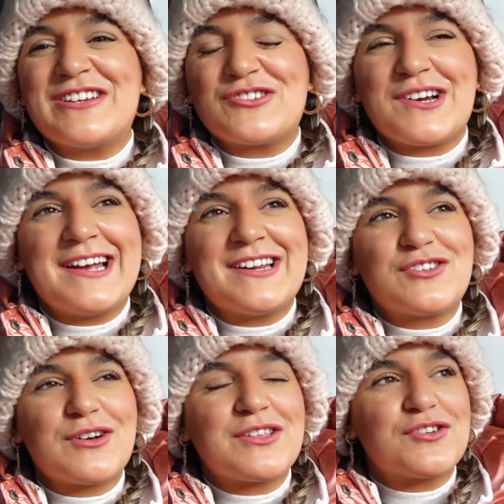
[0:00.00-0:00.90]
tried, I
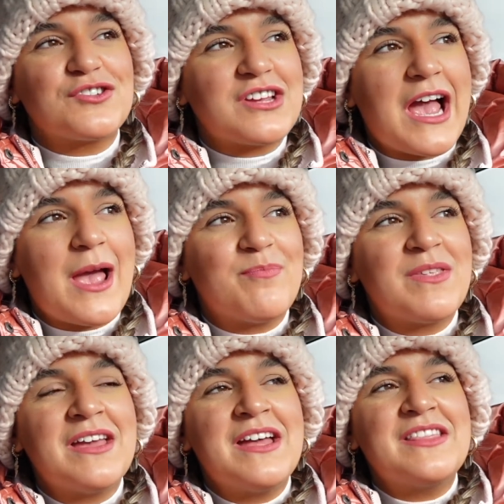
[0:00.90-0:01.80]
tried the third time.
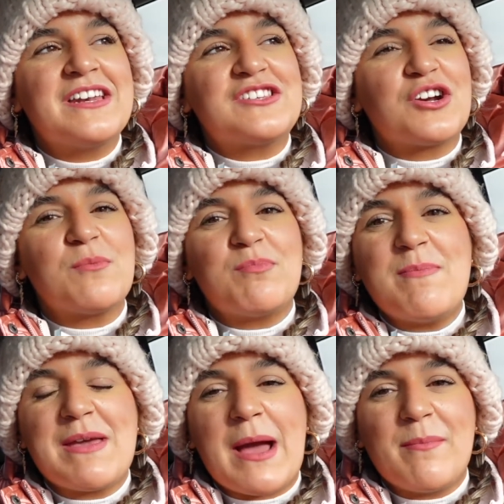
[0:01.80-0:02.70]
Then it started
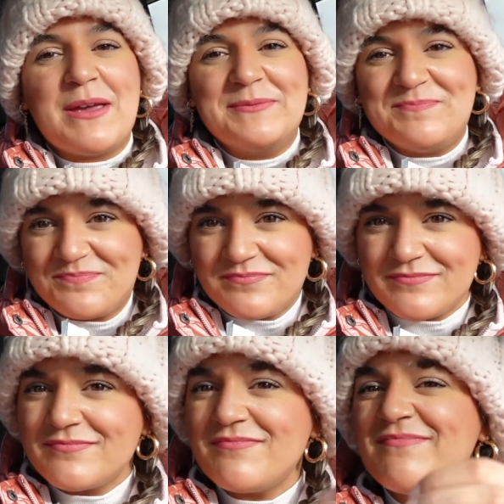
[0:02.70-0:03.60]
beeping at me,
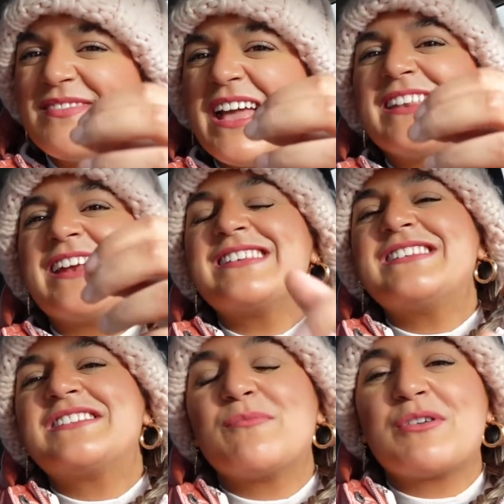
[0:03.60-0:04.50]
and then I see
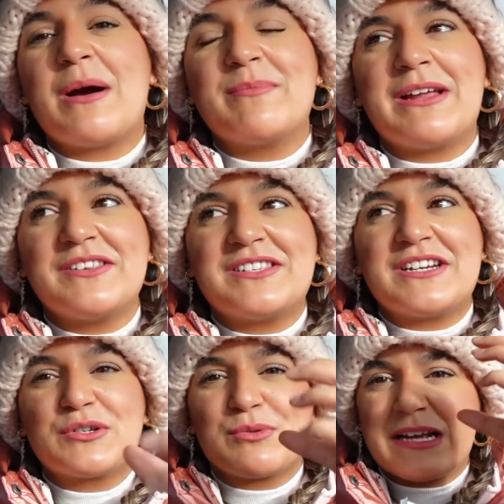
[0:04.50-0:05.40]
someone come
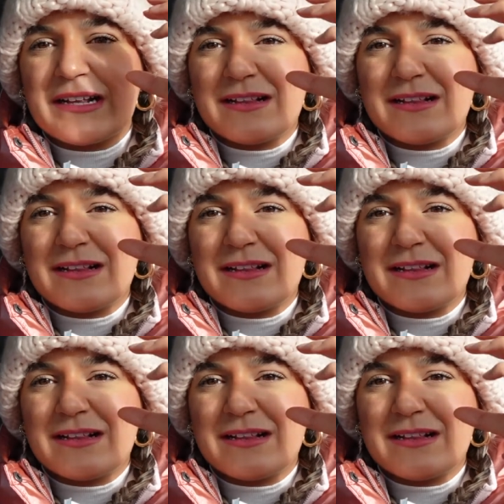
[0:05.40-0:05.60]
downstairs with like